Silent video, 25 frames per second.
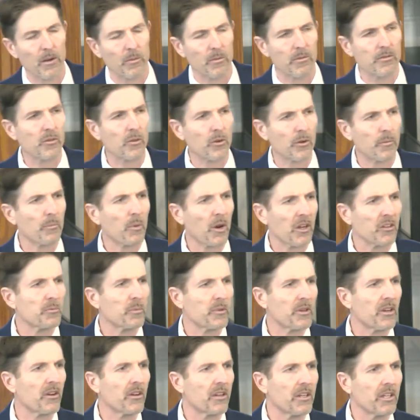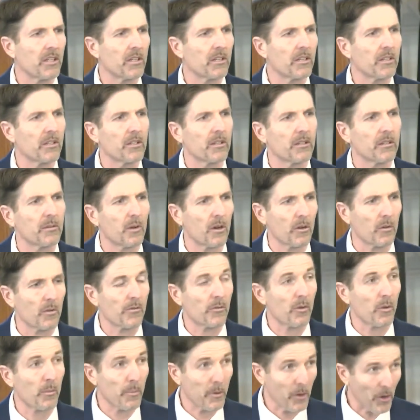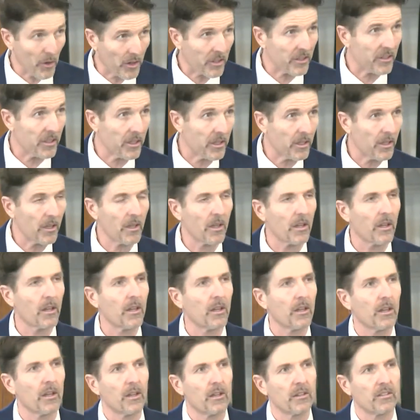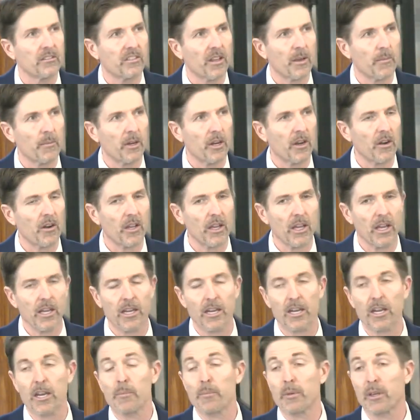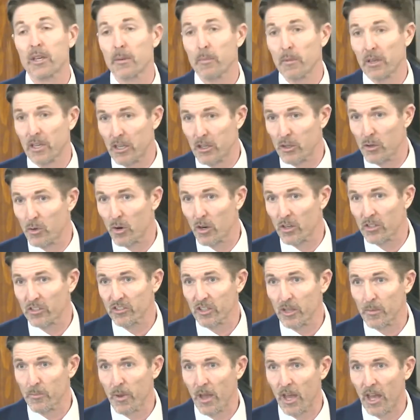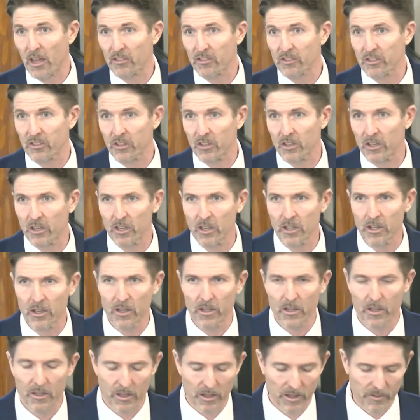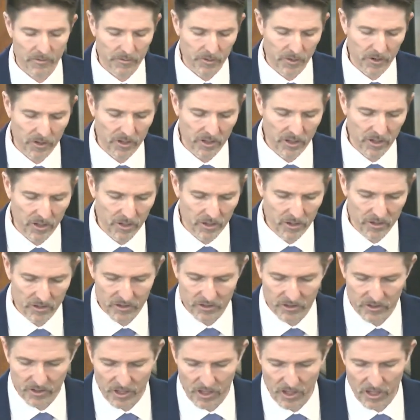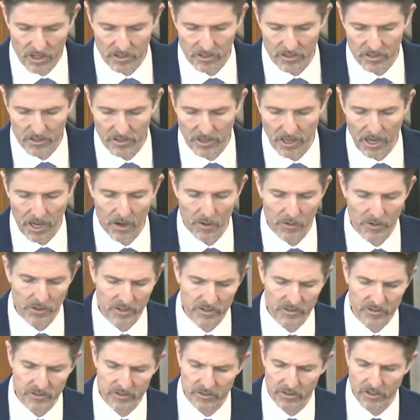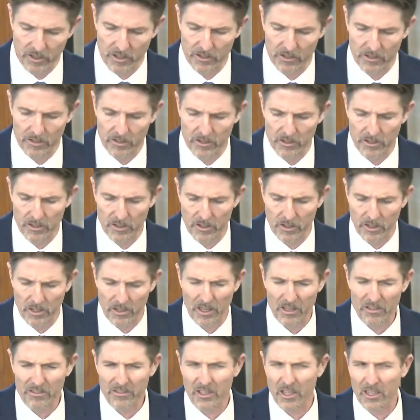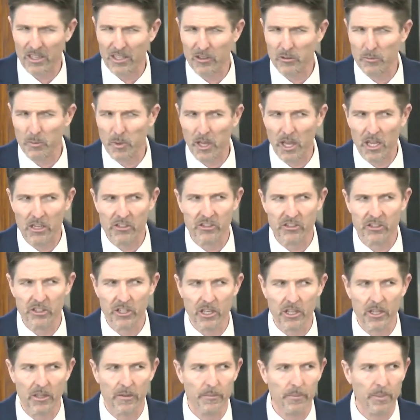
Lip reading: Reformed Presbyterian or Reformed Puritan Seminary, and ended up becoming a URC pastor for years, and now is getting his PhD.